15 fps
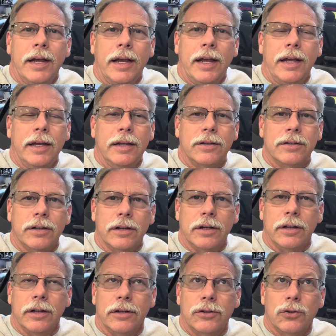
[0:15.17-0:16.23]
It's
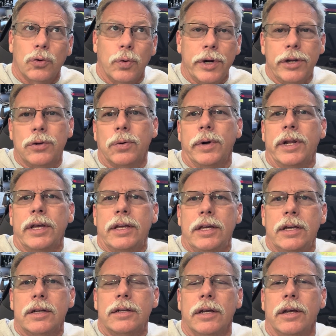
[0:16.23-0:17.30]
a 2020
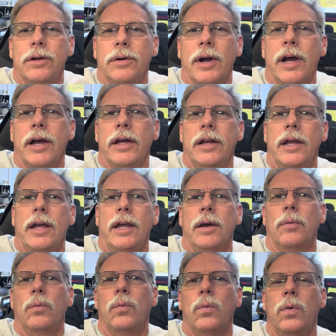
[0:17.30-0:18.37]
Kia Telluride,
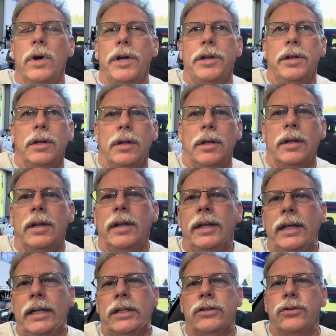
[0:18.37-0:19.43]
and what
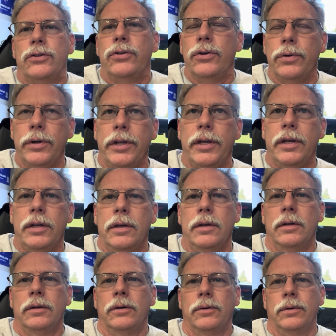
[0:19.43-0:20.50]
it's doing,
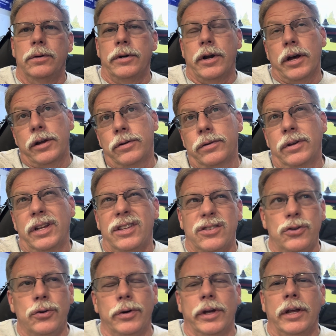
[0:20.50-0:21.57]
or not doing, it's
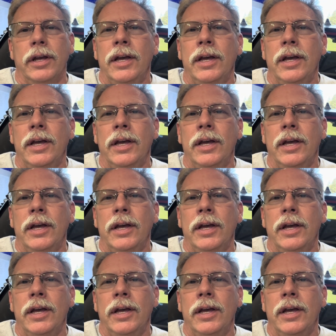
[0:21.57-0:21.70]
doing,